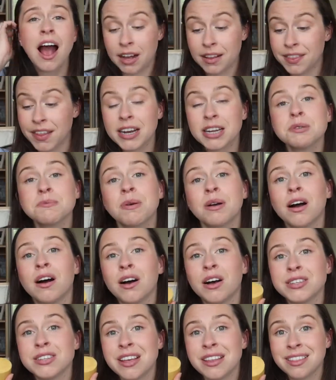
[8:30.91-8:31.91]
And that is
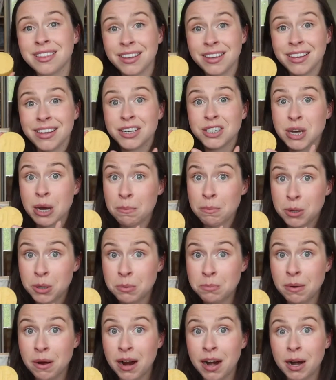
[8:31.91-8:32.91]
because the shampoo
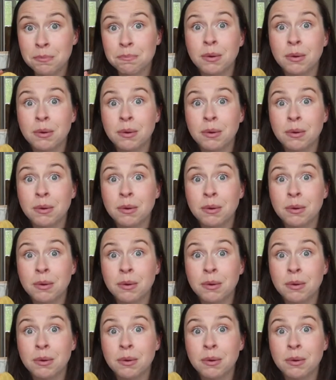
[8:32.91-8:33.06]
bar,